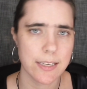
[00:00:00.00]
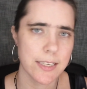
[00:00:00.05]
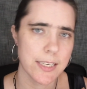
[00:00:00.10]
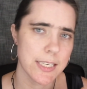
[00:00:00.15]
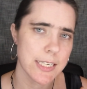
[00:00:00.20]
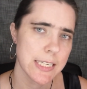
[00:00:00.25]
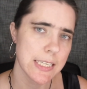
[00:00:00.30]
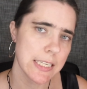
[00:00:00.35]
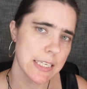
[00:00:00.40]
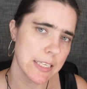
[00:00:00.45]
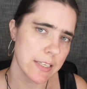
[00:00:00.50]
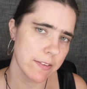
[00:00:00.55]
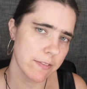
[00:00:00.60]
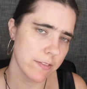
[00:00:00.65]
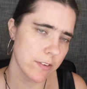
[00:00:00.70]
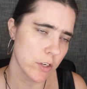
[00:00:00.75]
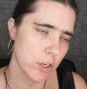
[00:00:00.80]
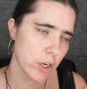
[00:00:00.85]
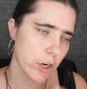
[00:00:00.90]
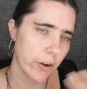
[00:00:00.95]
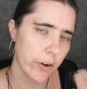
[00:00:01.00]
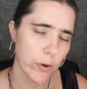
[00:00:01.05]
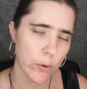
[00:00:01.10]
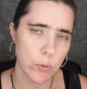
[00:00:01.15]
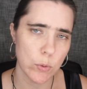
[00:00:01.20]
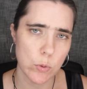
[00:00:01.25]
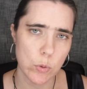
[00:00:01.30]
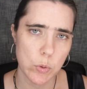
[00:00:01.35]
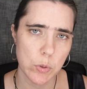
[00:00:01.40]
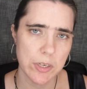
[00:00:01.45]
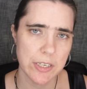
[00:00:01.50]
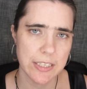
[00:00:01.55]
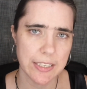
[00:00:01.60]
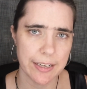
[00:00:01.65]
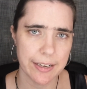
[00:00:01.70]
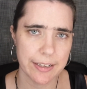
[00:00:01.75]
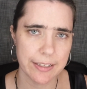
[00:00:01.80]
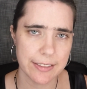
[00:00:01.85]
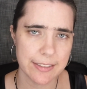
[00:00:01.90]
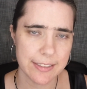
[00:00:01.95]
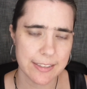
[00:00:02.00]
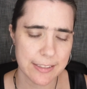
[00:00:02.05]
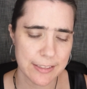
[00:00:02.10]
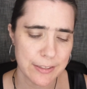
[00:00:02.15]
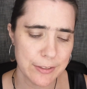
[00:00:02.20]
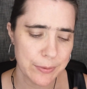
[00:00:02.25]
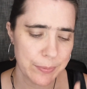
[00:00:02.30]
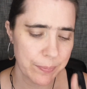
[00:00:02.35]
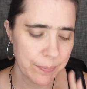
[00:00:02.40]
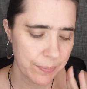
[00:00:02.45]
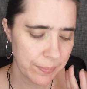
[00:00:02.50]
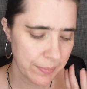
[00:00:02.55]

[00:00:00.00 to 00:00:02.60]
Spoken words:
and silver and gold test.